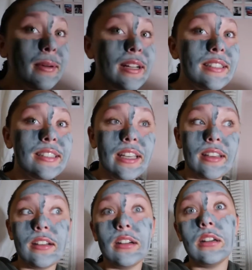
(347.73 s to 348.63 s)
but it's like
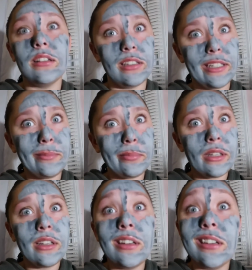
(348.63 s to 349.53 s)
a lamp.
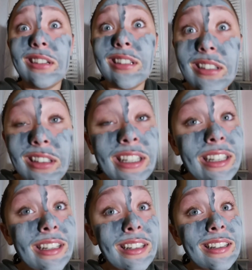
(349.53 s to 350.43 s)

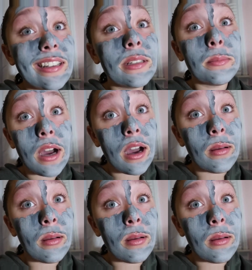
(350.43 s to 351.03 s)
Lighting is bomb.